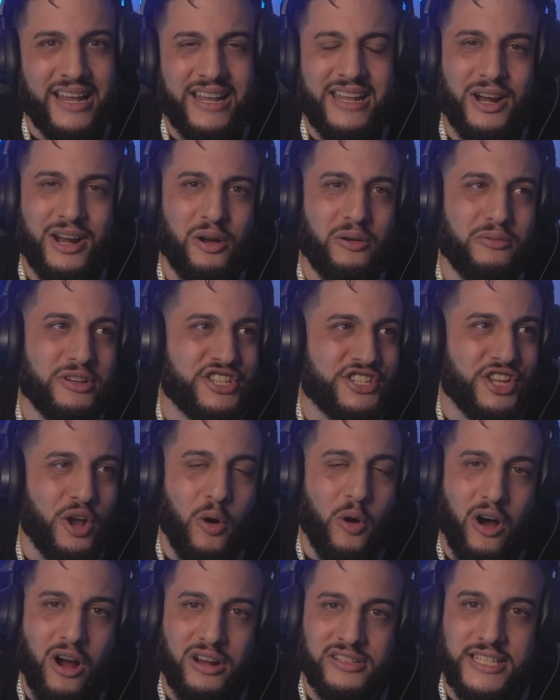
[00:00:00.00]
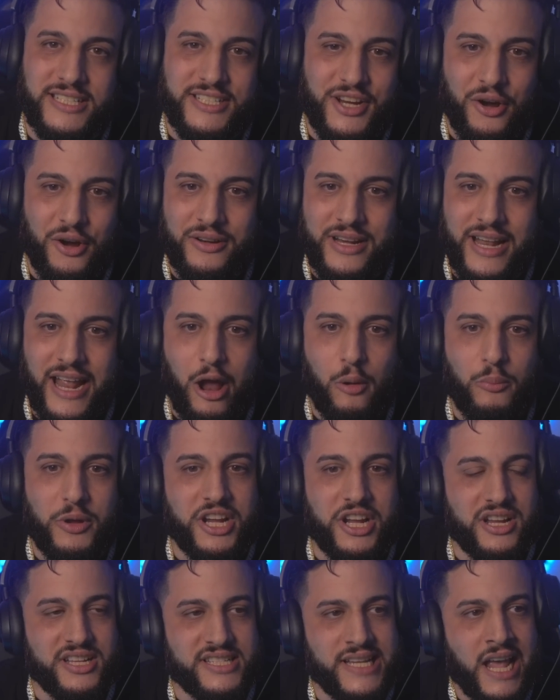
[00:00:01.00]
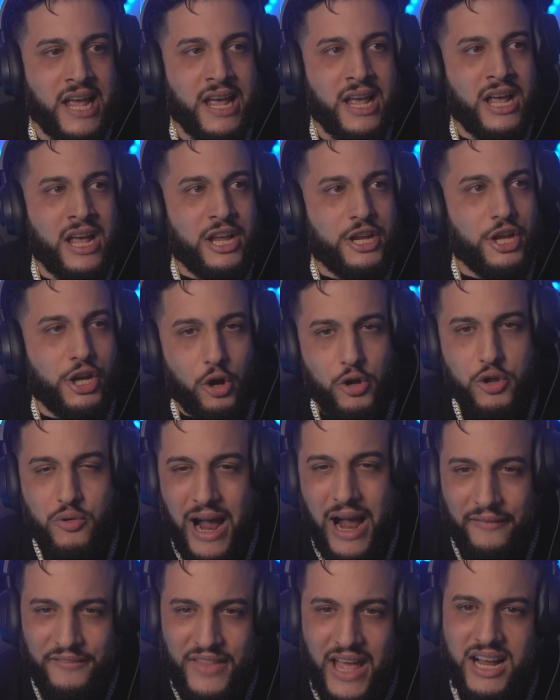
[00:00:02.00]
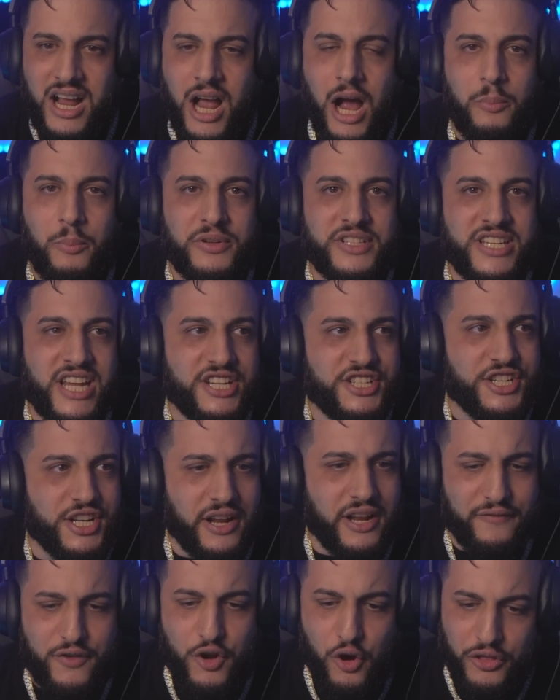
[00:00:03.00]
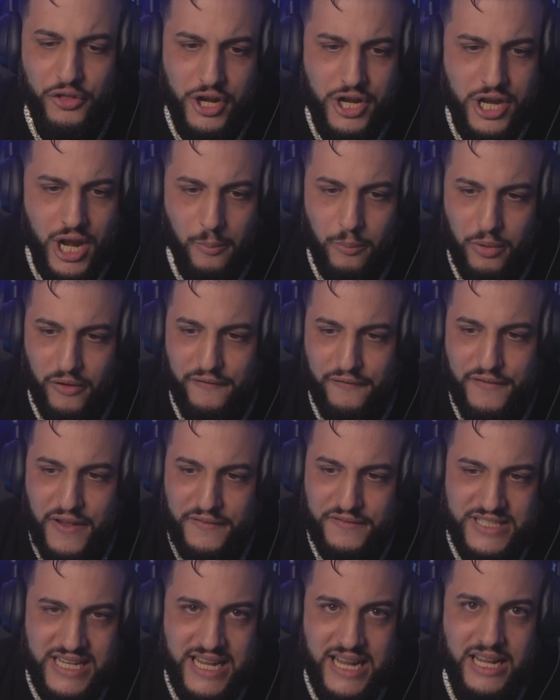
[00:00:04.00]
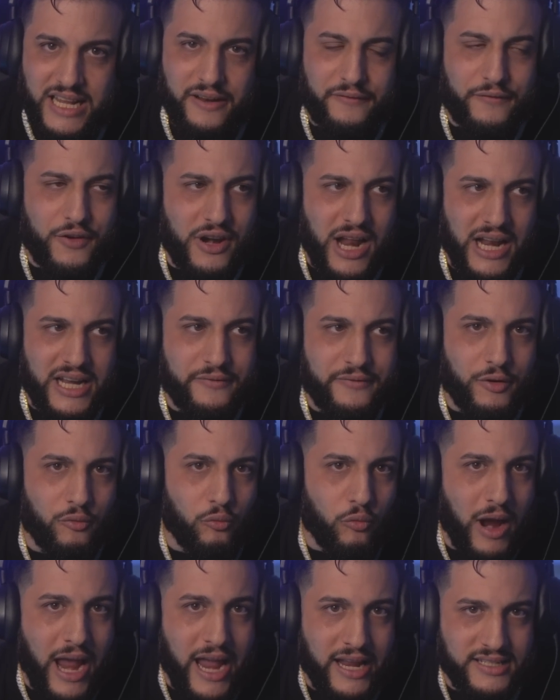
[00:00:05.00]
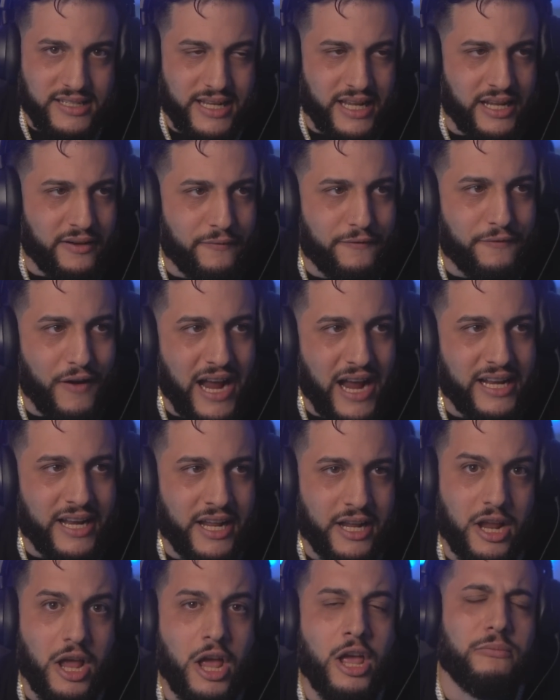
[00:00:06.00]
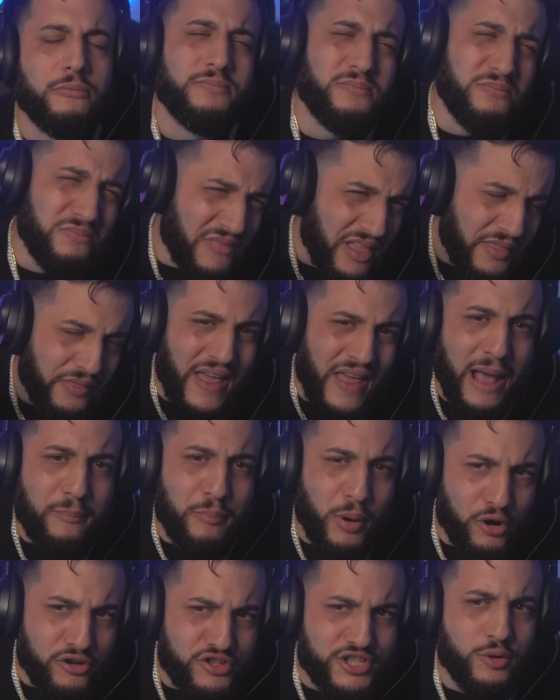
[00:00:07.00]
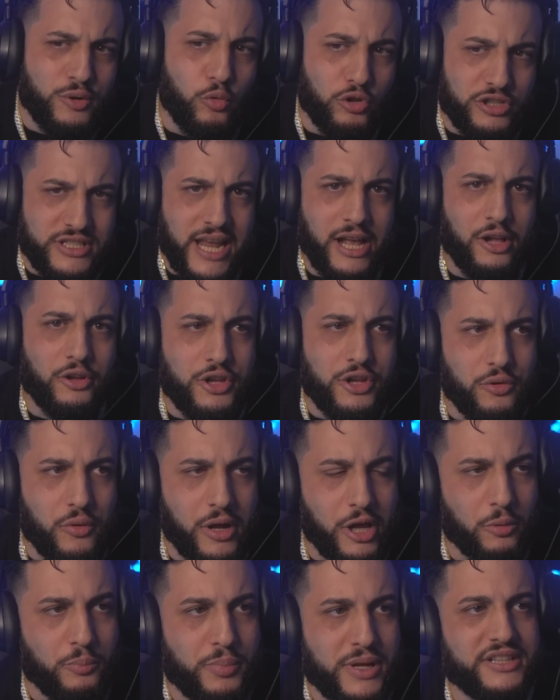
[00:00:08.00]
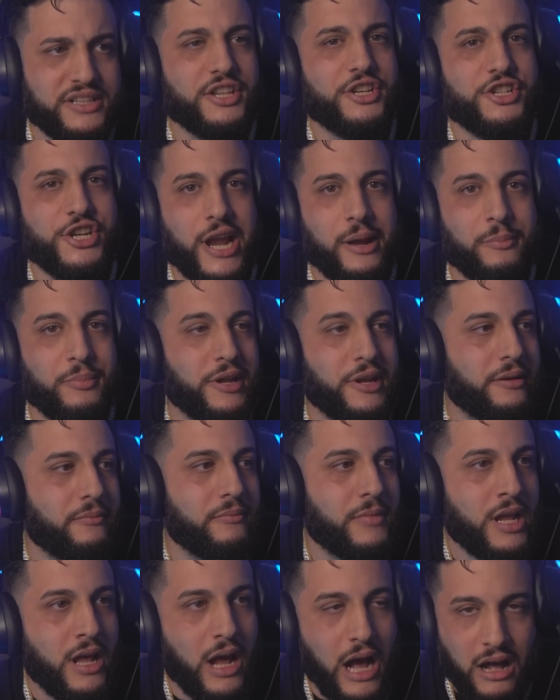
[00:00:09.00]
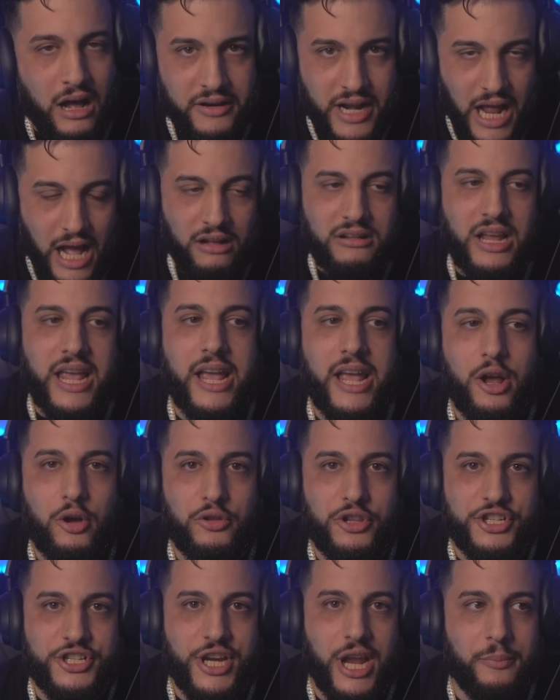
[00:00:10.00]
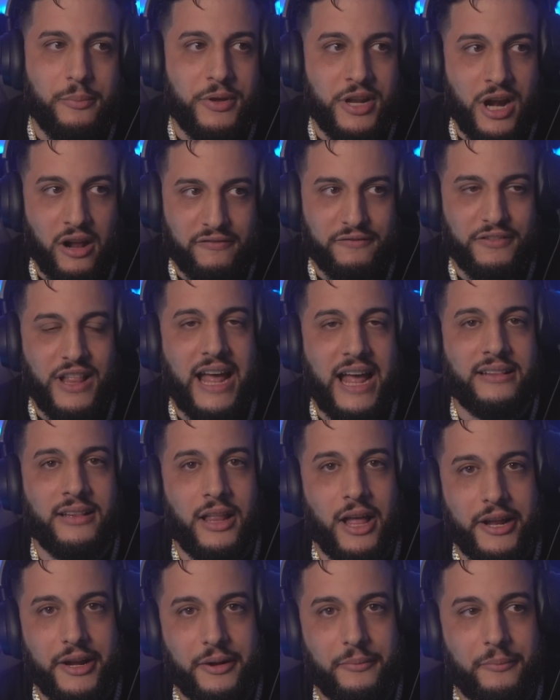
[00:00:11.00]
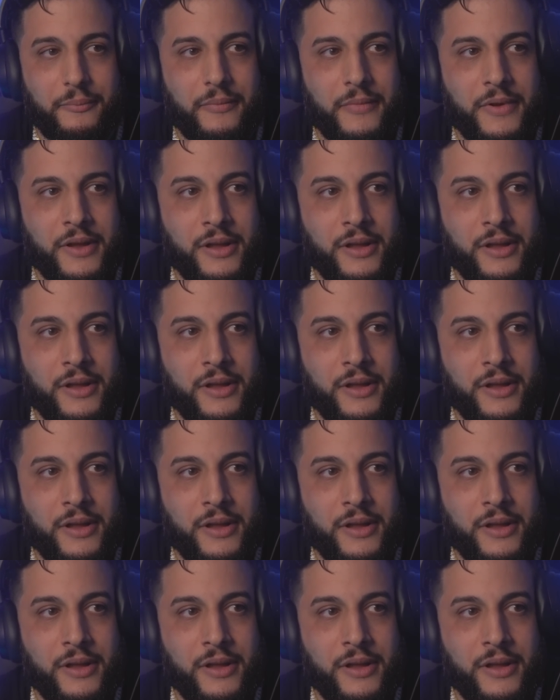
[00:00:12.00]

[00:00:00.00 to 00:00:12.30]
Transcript: You know, it was so hard to turn down because, you know, you have that competition. If you're the number 15, if you're not even ranked in fighting, that person will tell you he'll beat the champion. I'll KO the champion. I'll flatline him.